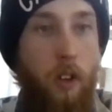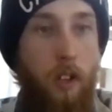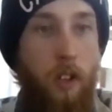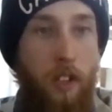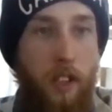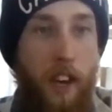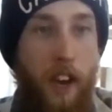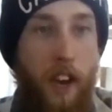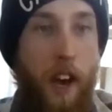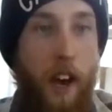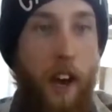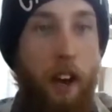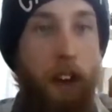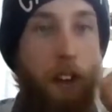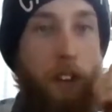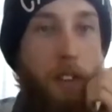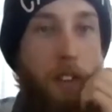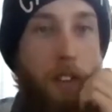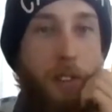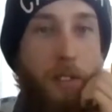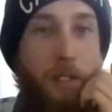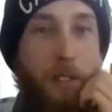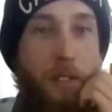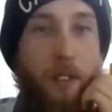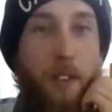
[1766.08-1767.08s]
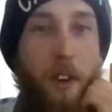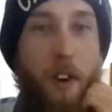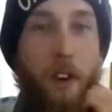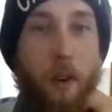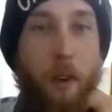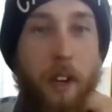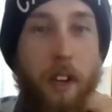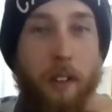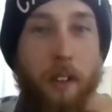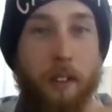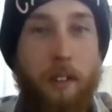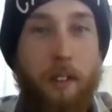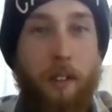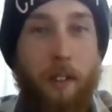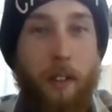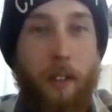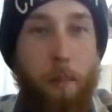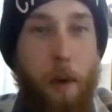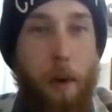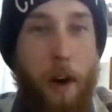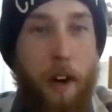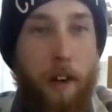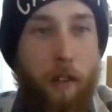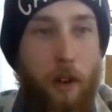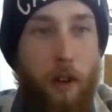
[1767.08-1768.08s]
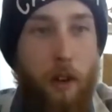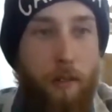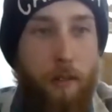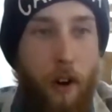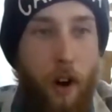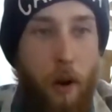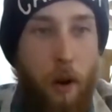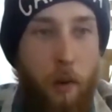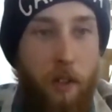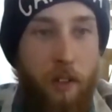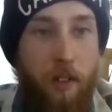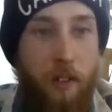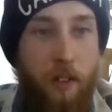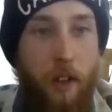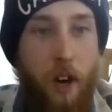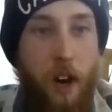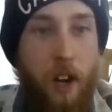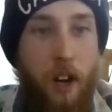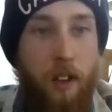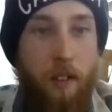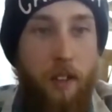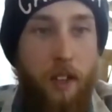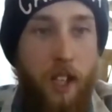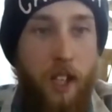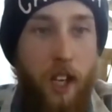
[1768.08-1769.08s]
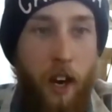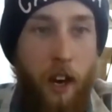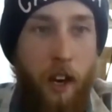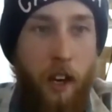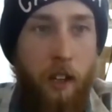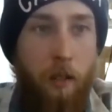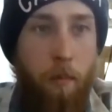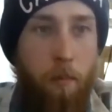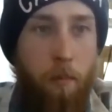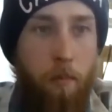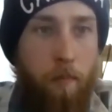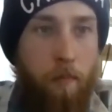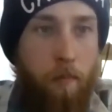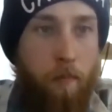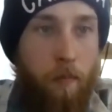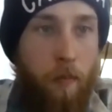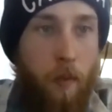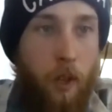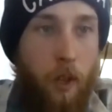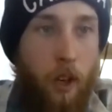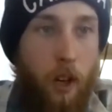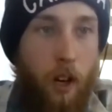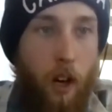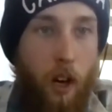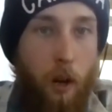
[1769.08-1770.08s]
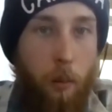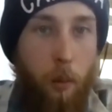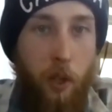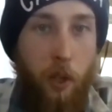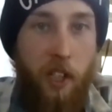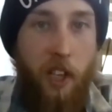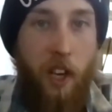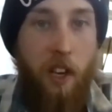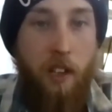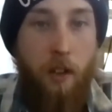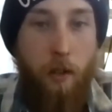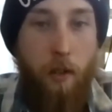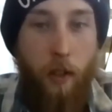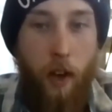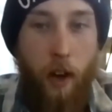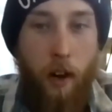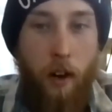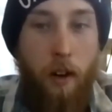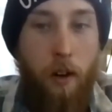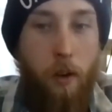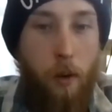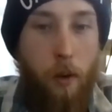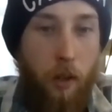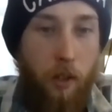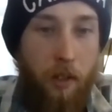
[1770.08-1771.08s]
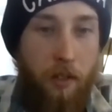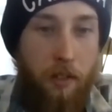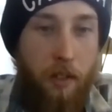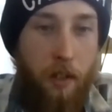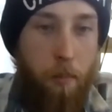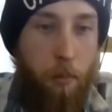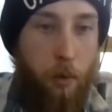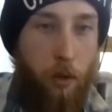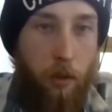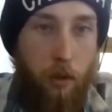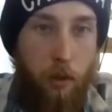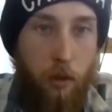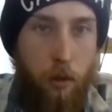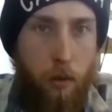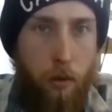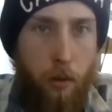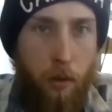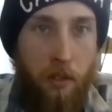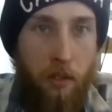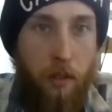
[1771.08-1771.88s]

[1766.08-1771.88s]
Yeah, so it's the microfarmers.ca. Will get you there, or a simple Google search.